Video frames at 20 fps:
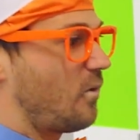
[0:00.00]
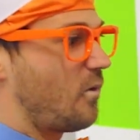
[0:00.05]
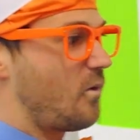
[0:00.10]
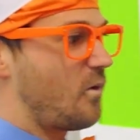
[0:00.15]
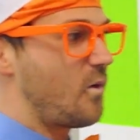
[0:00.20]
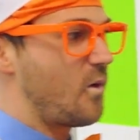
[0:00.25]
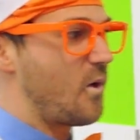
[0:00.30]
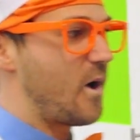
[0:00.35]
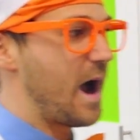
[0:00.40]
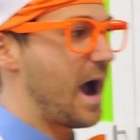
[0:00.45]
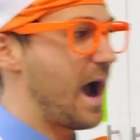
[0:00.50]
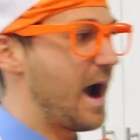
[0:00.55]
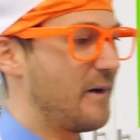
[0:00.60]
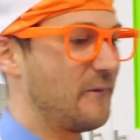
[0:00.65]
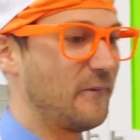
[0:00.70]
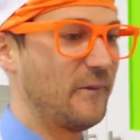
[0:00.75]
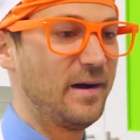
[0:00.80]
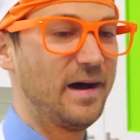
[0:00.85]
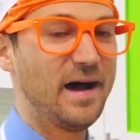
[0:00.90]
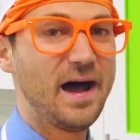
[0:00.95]

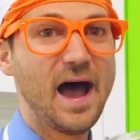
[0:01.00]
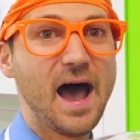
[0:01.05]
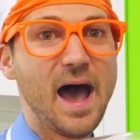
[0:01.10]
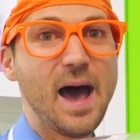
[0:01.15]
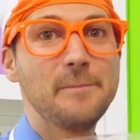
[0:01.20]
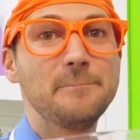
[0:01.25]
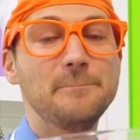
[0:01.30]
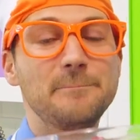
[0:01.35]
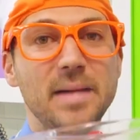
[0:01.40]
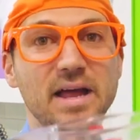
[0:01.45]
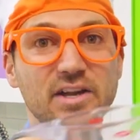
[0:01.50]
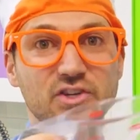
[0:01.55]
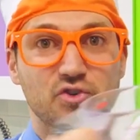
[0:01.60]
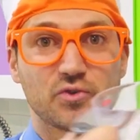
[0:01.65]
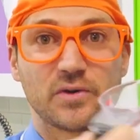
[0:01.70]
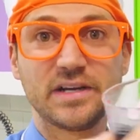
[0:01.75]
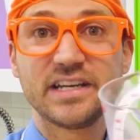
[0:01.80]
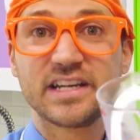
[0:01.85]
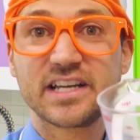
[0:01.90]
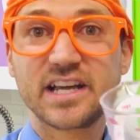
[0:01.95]
Wow, a
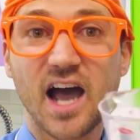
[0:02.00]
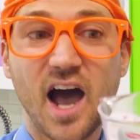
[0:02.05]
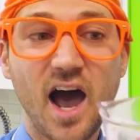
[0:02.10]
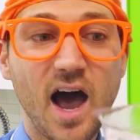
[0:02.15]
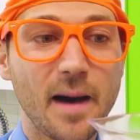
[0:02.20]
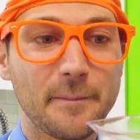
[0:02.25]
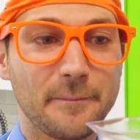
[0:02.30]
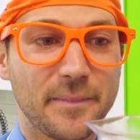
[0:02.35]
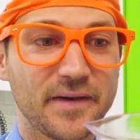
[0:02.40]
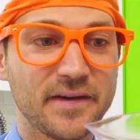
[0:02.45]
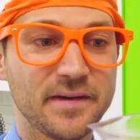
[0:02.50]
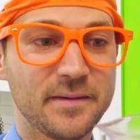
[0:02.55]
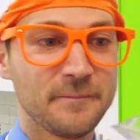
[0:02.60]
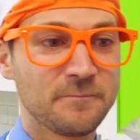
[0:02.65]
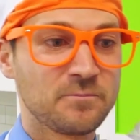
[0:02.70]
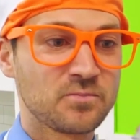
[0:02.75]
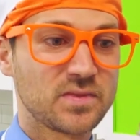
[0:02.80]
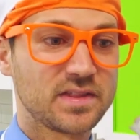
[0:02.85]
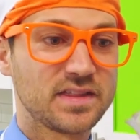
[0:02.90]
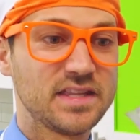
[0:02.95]
measuring cup.
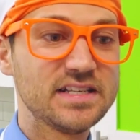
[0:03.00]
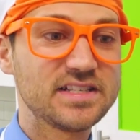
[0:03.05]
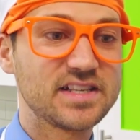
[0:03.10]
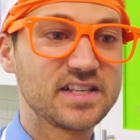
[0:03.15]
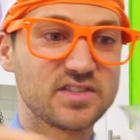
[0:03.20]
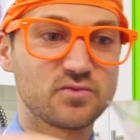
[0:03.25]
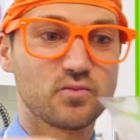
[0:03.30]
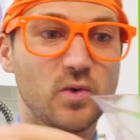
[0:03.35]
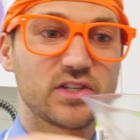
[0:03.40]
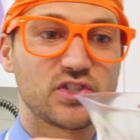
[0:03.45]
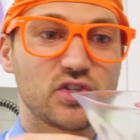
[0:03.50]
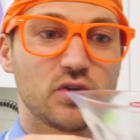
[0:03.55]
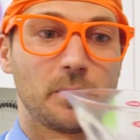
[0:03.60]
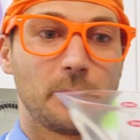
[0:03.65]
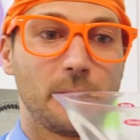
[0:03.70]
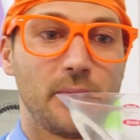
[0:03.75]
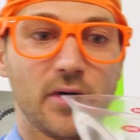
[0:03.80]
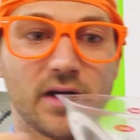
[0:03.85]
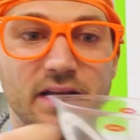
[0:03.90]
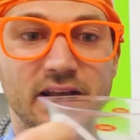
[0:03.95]
This is what you
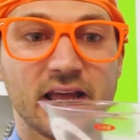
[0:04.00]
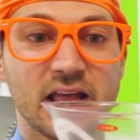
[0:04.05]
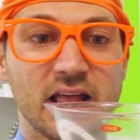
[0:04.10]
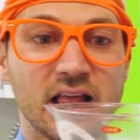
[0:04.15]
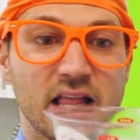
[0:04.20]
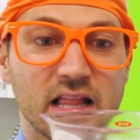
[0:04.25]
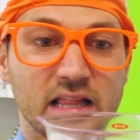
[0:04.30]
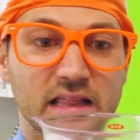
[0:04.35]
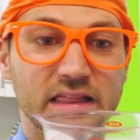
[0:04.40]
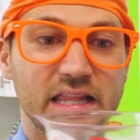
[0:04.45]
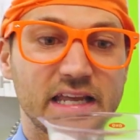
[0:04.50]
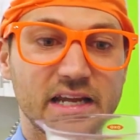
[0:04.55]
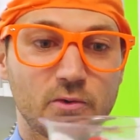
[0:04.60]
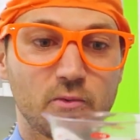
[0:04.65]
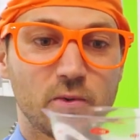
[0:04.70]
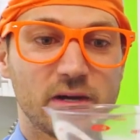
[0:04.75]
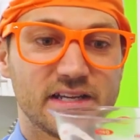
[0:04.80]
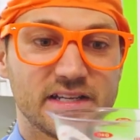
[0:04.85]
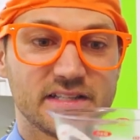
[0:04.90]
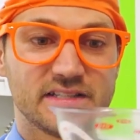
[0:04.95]
put
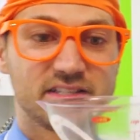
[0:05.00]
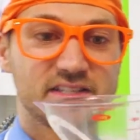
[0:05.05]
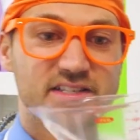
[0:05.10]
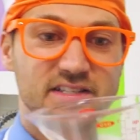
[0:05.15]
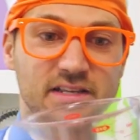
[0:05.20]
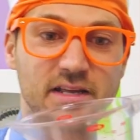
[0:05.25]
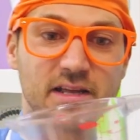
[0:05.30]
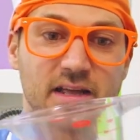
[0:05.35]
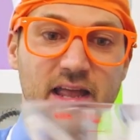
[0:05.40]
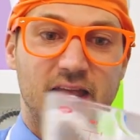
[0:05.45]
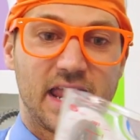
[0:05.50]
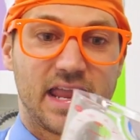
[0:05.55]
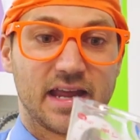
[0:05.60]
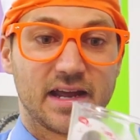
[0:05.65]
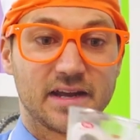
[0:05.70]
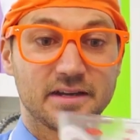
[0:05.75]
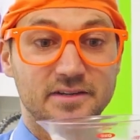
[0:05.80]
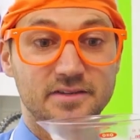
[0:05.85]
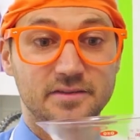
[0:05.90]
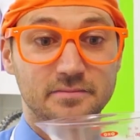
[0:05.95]
liquids
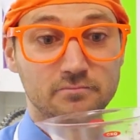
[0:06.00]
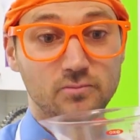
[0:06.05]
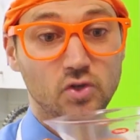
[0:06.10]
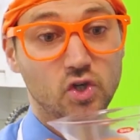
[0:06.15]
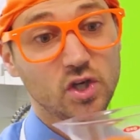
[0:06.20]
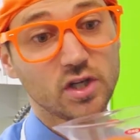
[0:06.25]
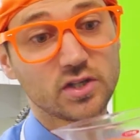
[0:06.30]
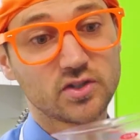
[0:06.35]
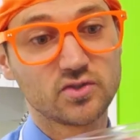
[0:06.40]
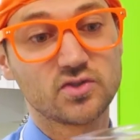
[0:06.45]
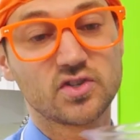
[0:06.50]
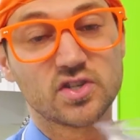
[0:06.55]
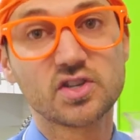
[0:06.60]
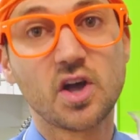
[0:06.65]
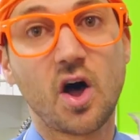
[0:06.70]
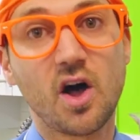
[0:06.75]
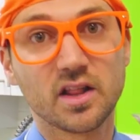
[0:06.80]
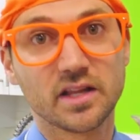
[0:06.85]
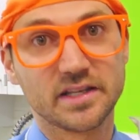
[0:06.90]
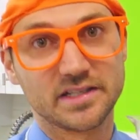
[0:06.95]
and you could do
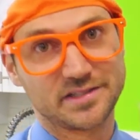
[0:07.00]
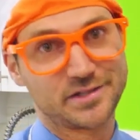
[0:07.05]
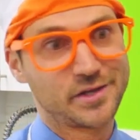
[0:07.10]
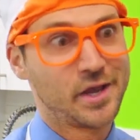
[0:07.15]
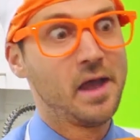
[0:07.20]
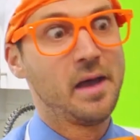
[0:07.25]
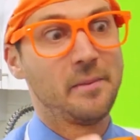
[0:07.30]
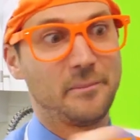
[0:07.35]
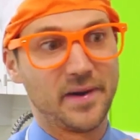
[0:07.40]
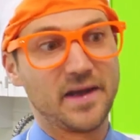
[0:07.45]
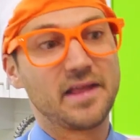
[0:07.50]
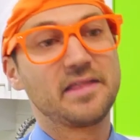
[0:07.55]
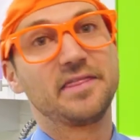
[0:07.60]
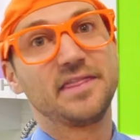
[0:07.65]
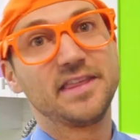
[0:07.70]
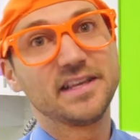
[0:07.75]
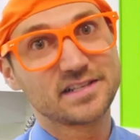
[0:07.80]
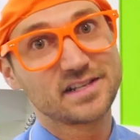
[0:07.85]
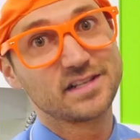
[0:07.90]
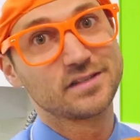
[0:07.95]
solids, but
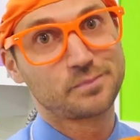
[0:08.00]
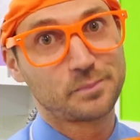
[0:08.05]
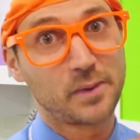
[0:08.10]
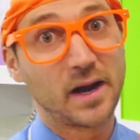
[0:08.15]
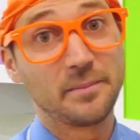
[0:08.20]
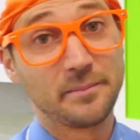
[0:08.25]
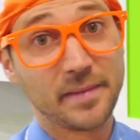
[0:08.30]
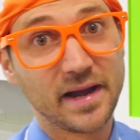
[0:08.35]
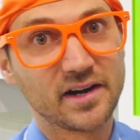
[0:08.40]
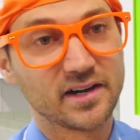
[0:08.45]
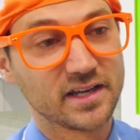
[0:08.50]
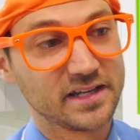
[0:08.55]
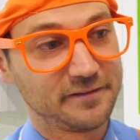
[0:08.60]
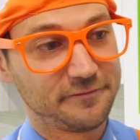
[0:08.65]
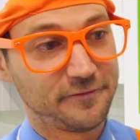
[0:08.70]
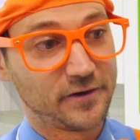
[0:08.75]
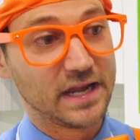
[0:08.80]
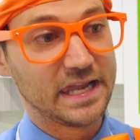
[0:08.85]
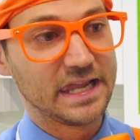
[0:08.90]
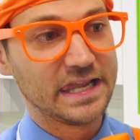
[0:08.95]
this is primarily
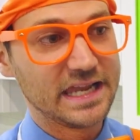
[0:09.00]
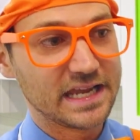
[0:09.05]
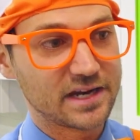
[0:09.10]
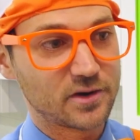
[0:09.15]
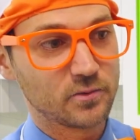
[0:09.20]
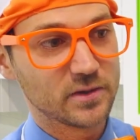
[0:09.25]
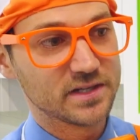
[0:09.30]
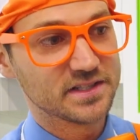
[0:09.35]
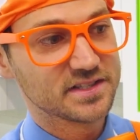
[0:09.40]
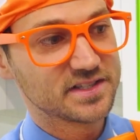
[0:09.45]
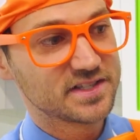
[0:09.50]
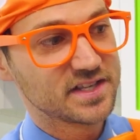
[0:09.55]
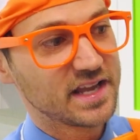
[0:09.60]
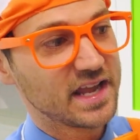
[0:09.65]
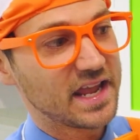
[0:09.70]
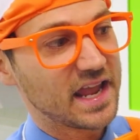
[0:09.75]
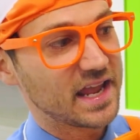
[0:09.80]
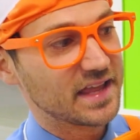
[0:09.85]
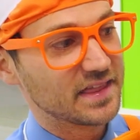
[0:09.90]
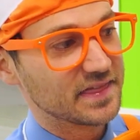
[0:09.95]
for liquids.
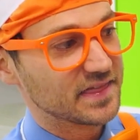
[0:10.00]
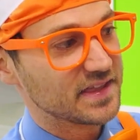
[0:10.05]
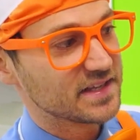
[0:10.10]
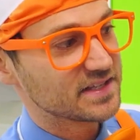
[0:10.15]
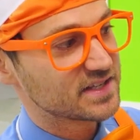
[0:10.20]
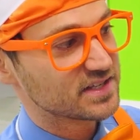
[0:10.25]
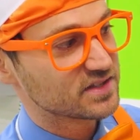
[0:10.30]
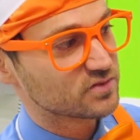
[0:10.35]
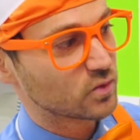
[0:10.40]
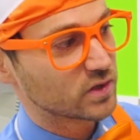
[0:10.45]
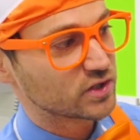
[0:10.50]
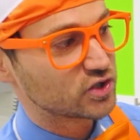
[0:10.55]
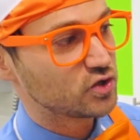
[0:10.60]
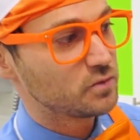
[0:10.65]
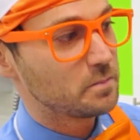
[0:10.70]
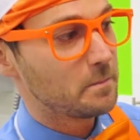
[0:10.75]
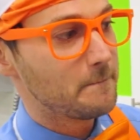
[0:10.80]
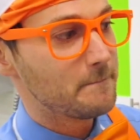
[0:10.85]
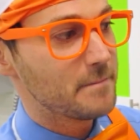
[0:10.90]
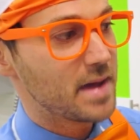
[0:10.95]
And this is what you
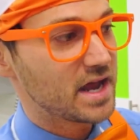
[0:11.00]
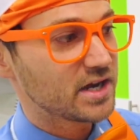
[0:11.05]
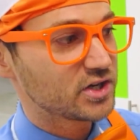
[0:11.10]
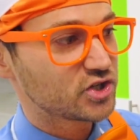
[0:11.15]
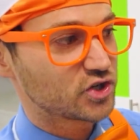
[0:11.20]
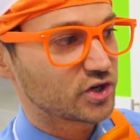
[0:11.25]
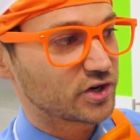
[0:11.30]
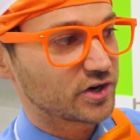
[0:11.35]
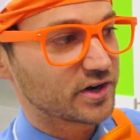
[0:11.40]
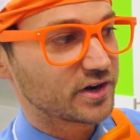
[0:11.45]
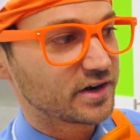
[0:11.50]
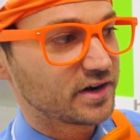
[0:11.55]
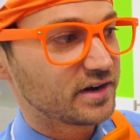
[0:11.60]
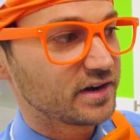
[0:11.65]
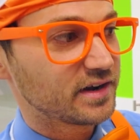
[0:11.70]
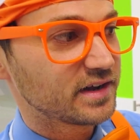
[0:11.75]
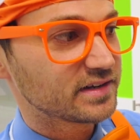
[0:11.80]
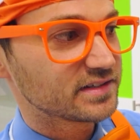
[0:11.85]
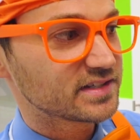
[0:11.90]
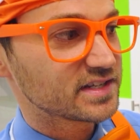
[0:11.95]
measure
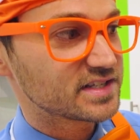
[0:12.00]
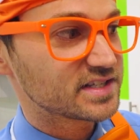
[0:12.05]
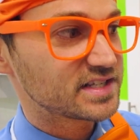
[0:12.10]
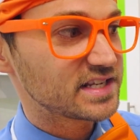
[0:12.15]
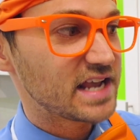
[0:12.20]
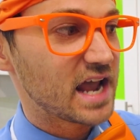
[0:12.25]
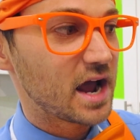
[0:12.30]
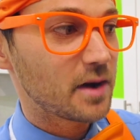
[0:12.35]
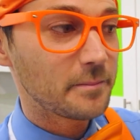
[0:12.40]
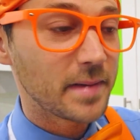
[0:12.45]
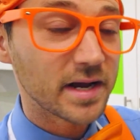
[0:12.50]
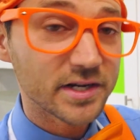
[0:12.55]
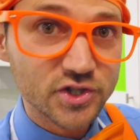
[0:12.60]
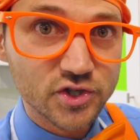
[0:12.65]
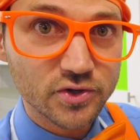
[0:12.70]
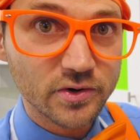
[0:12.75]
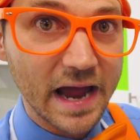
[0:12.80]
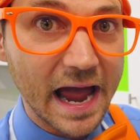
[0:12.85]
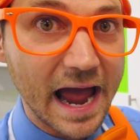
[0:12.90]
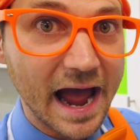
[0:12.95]
to see how much
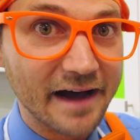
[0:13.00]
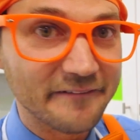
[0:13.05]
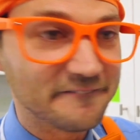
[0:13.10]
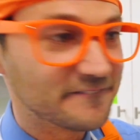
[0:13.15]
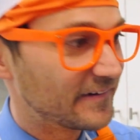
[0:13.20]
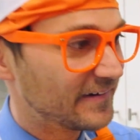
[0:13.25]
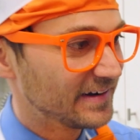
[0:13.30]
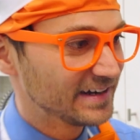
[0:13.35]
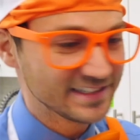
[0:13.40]
you have.